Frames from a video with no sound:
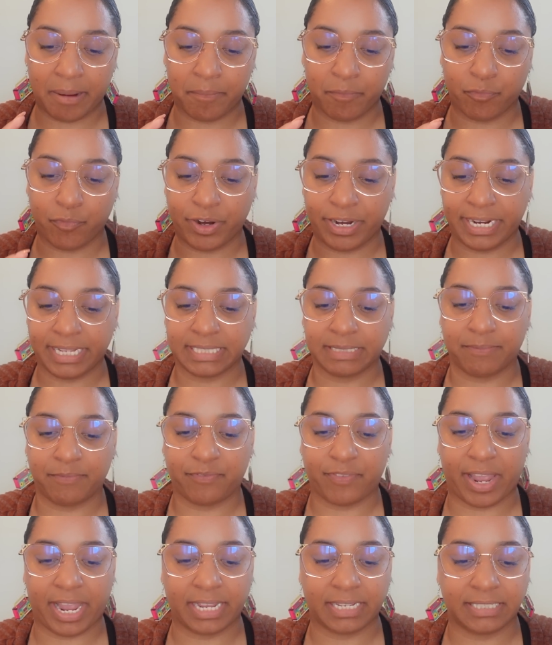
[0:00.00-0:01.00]
Reading some
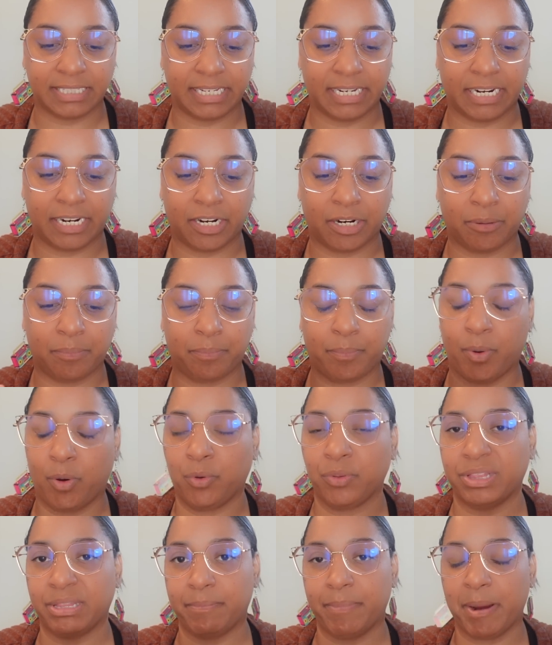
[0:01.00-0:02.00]
facts here,
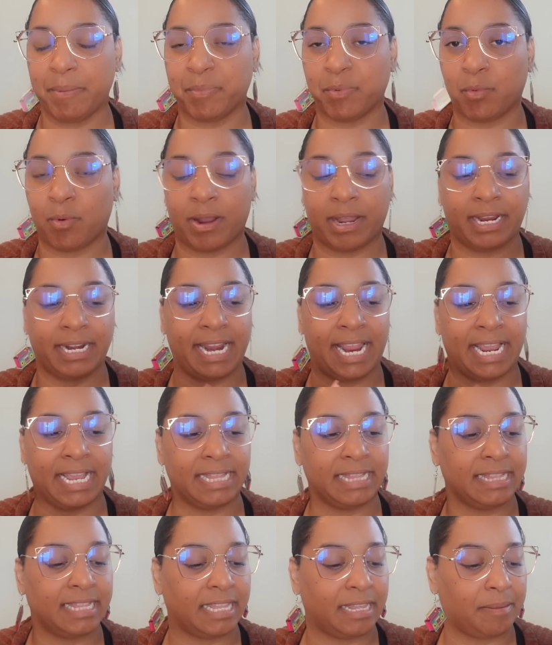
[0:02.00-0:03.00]
both the Paperwhite
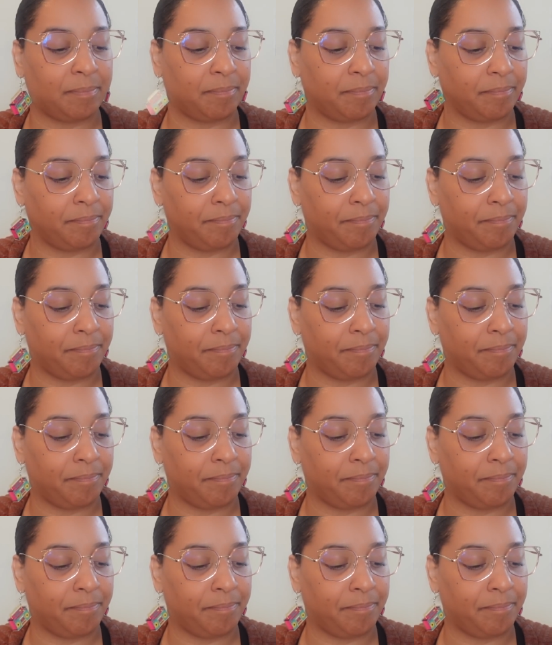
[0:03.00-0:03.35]
and the